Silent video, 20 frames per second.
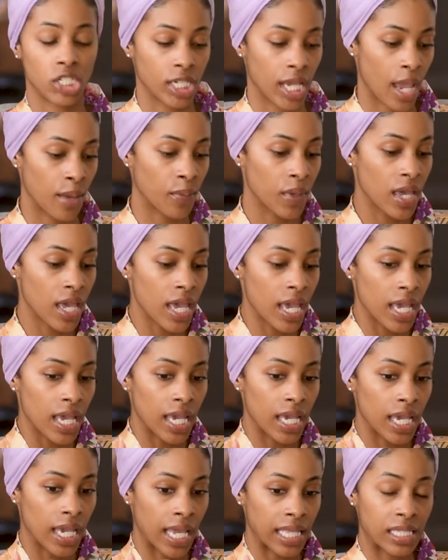shape,
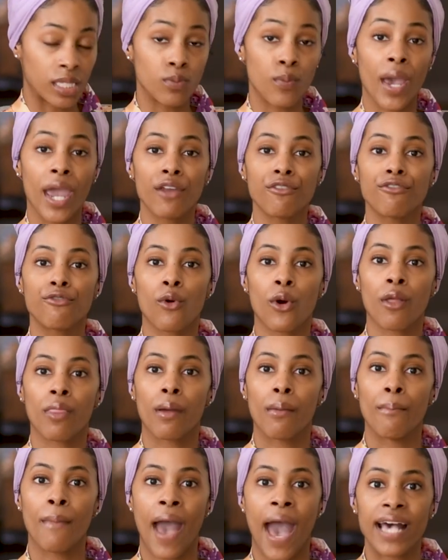it's made for
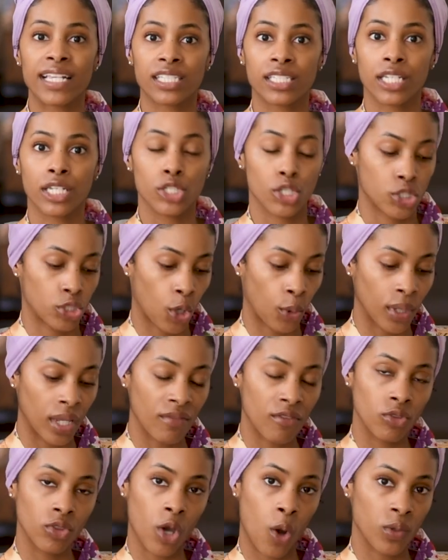the masses. So
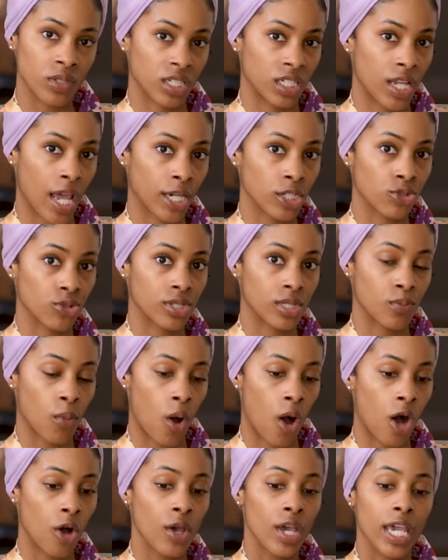even though it's an extra
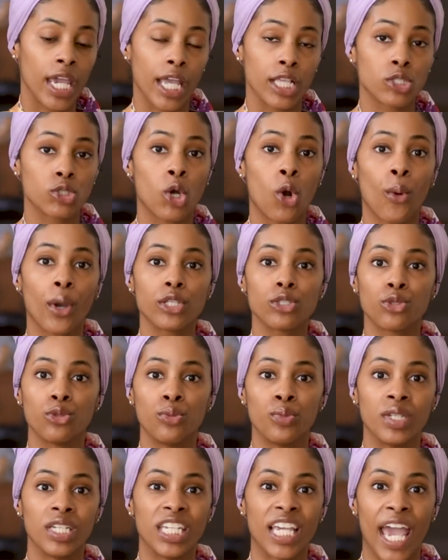small, it's going
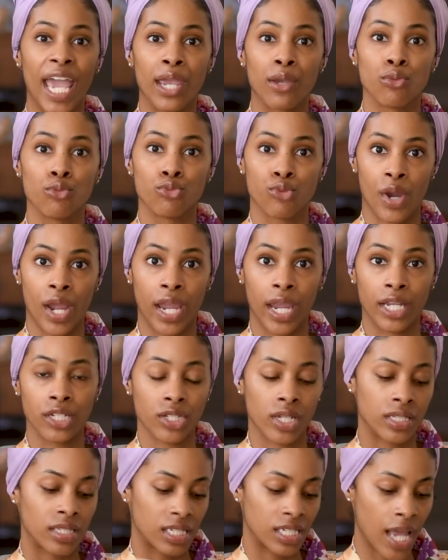to be a
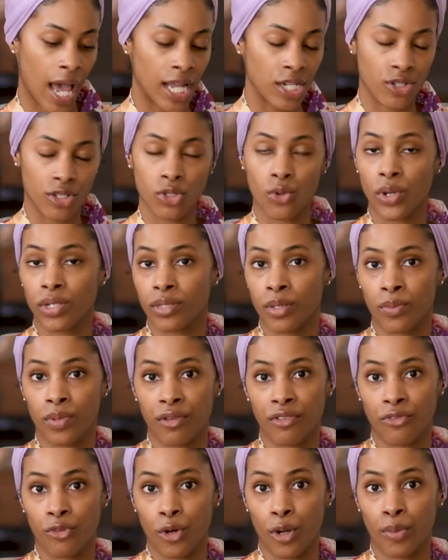range. It's not just going to
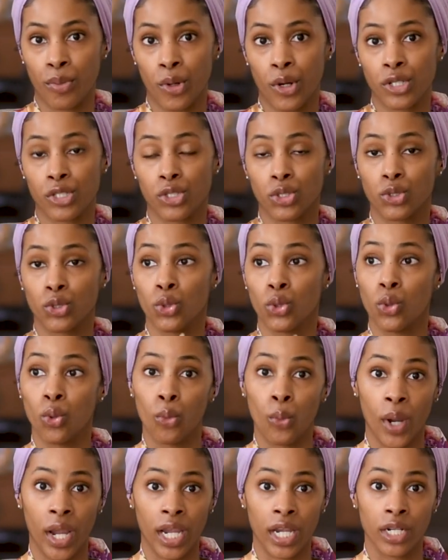be for a person who
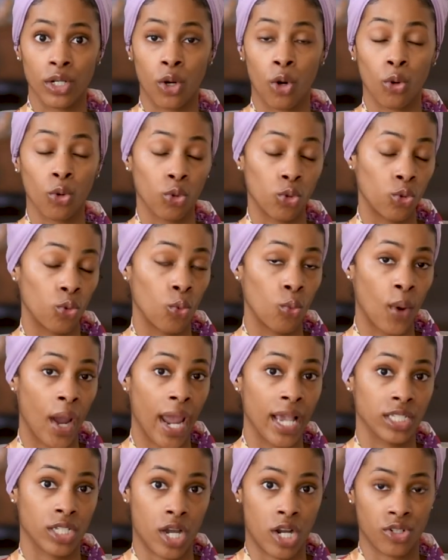wear or who
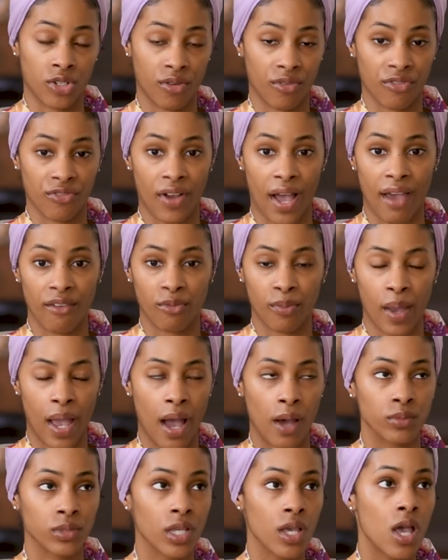weighs one hundred five
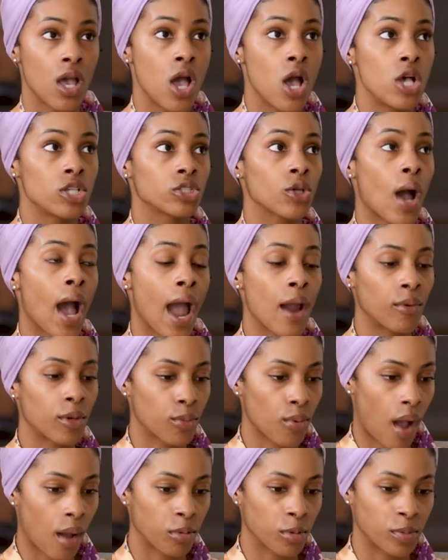pounds. So I
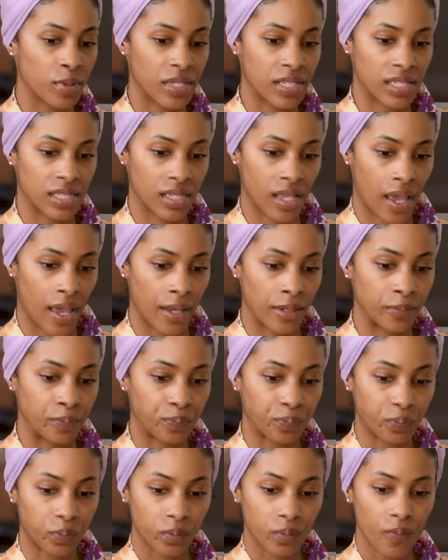would probably say